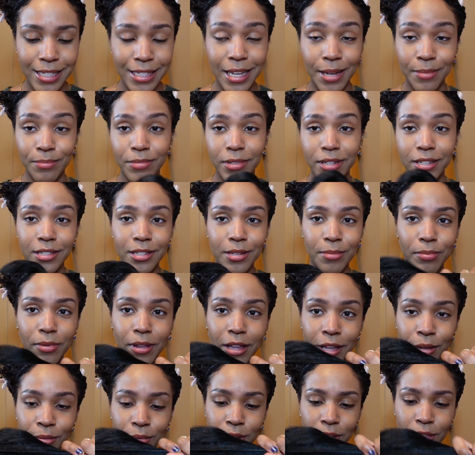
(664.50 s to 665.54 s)
tempting to
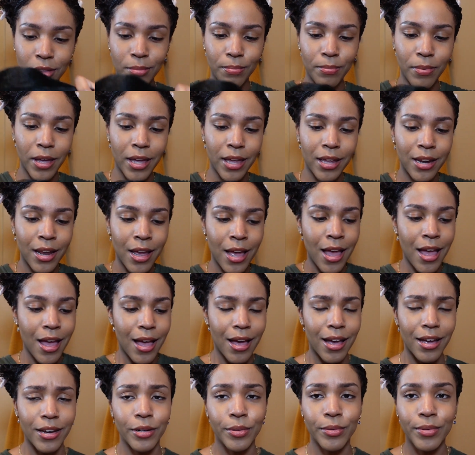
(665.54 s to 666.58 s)
play with, but
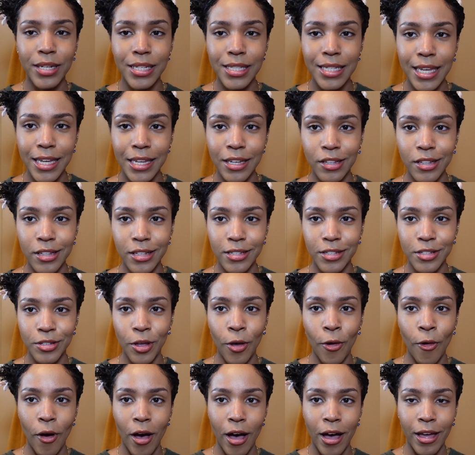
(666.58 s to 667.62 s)
I don't want to tangle it,
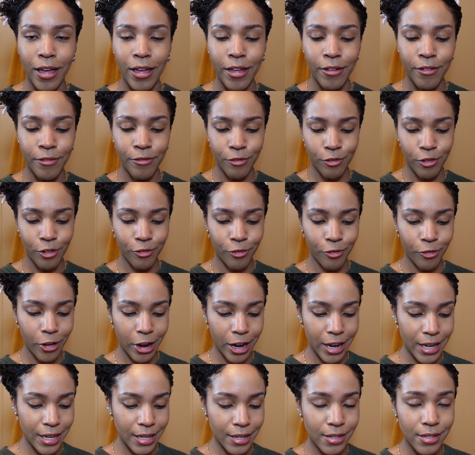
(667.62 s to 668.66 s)
so I have
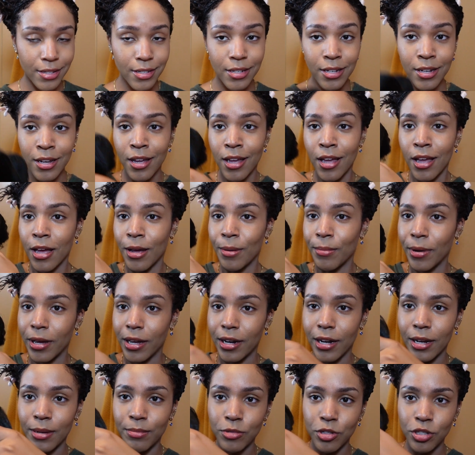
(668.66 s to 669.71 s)
refrained. But
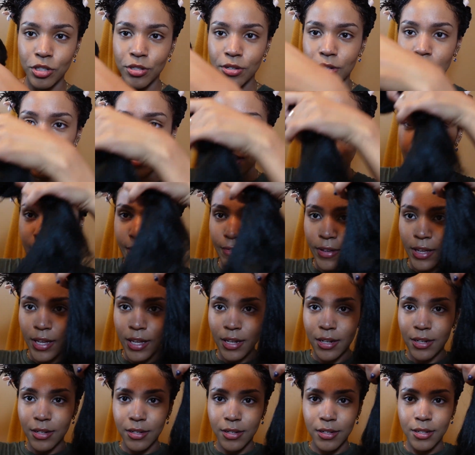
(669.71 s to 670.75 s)
I'm just gonna leave it